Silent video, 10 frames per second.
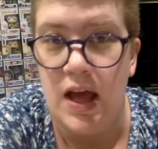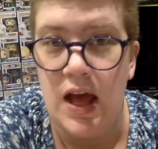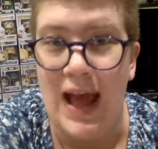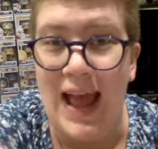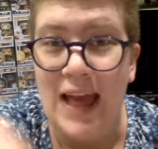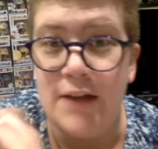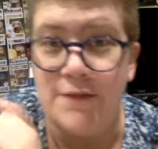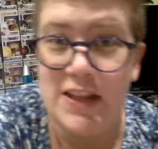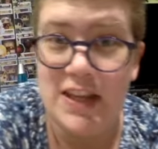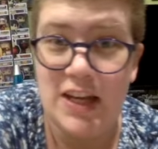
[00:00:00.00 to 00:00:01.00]
I had a
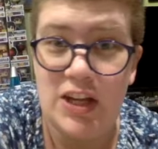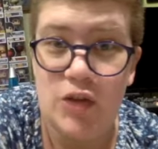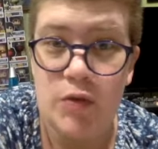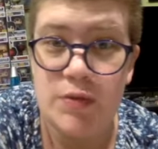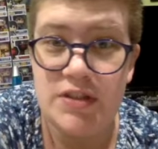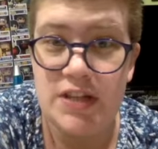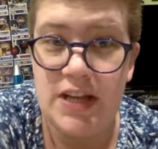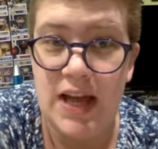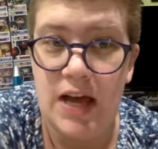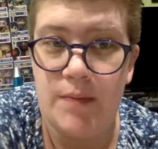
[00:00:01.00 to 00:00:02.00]
feeling I knew what was going to
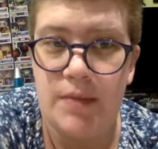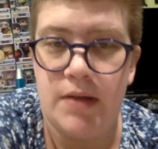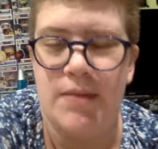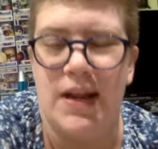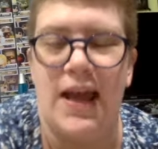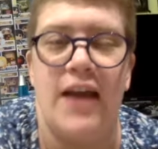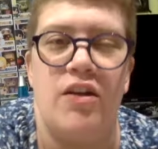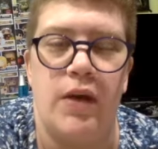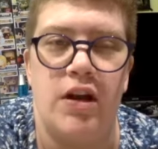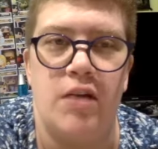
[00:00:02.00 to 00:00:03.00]
happen, but I had to
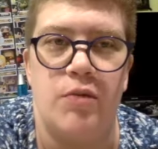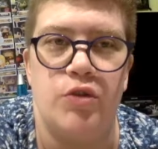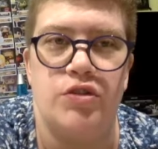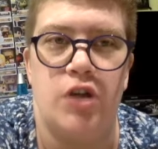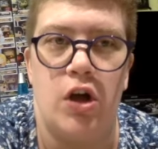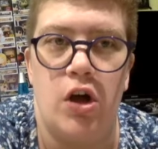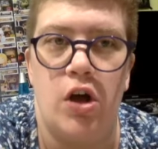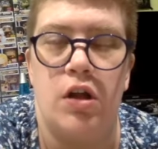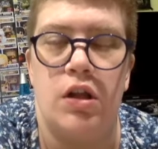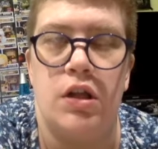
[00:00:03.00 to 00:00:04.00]
wait almost
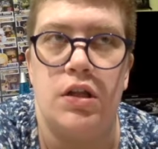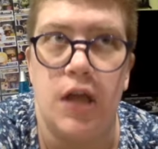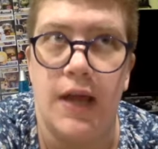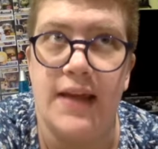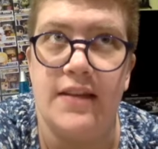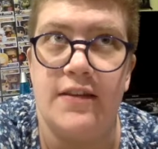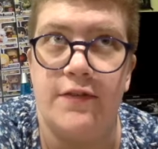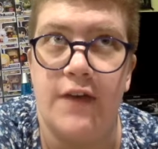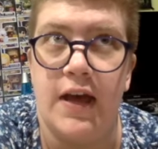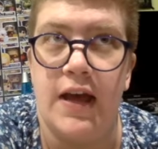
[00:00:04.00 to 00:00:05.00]
all night to
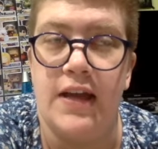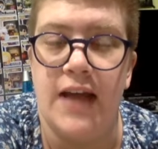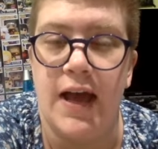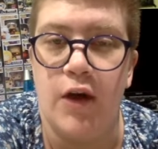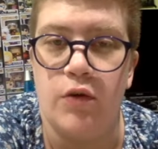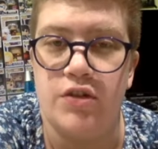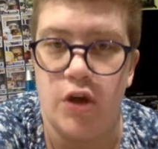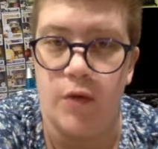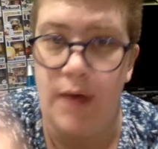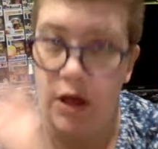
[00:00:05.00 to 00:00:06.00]
find out.
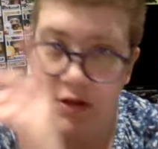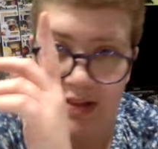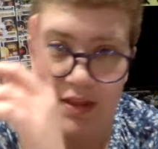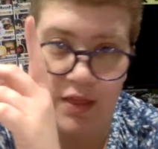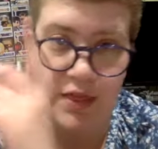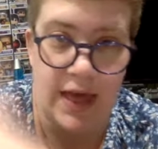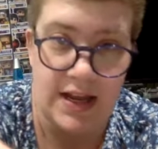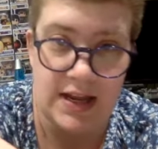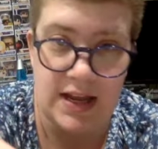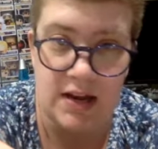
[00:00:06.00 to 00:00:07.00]
So I'll get to that
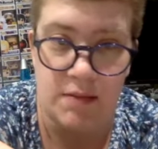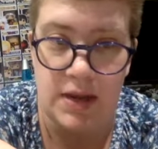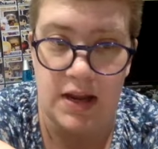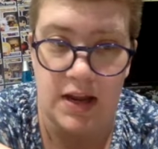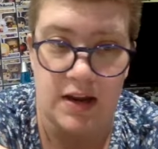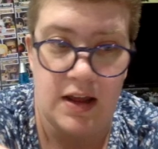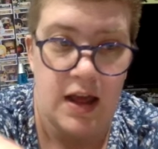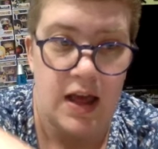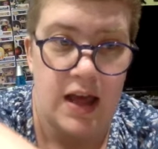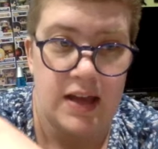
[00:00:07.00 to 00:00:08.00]
in a minute.
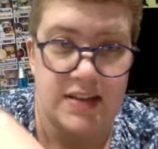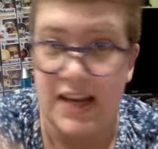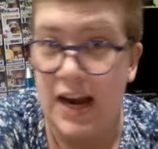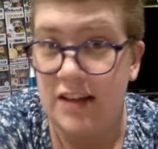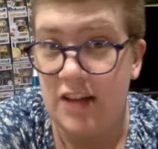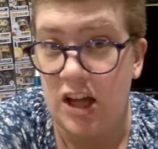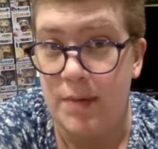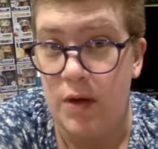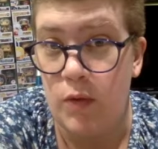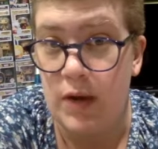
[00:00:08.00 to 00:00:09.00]
Because I got to talk
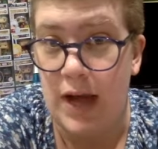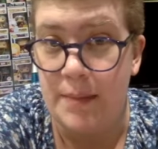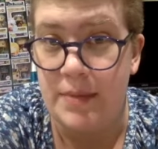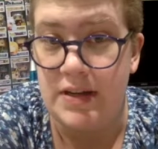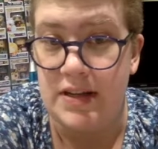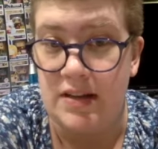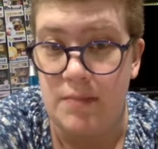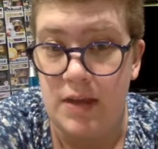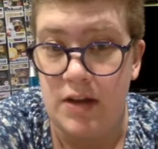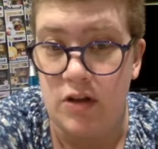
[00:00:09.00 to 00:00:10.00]
about what happened in the
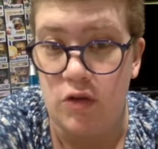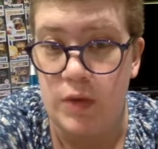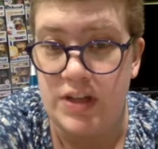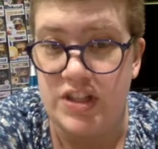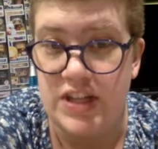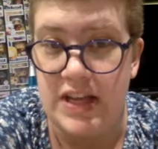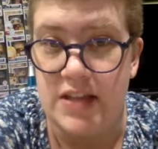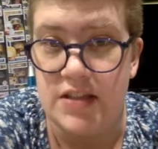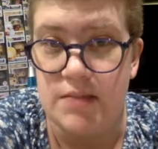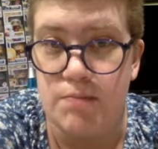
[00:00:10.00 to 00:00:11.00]
middle, which
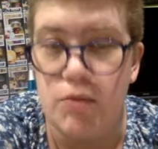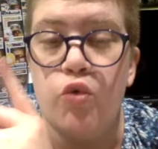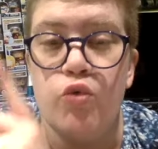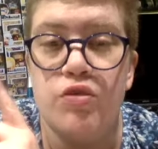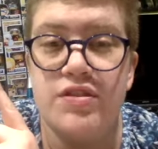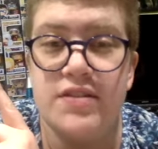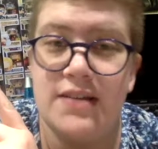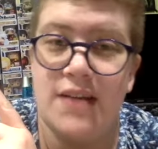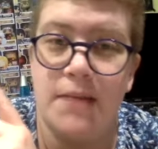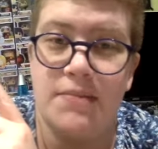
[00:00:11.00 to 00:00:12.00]
is Moose
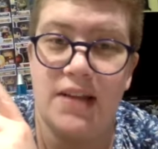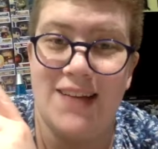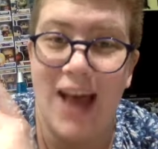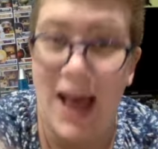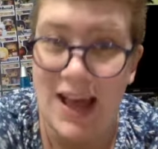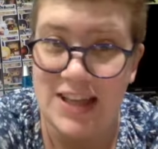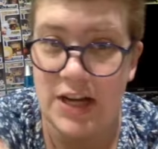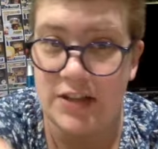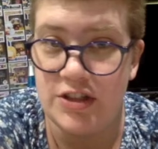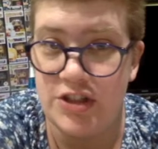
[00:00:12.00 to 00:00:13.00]
attempting to
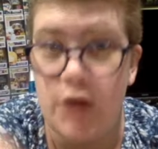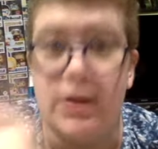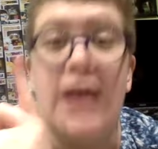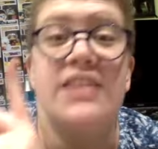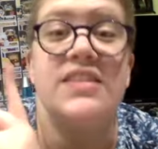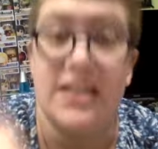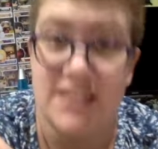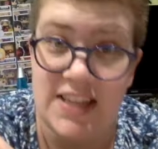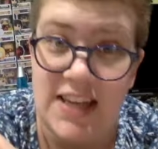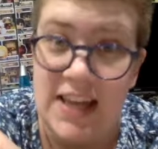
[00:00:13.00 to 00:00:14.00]
hijack the show. Yes,
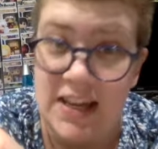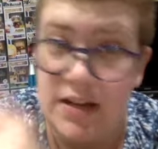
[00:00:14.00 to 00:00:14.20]
he did.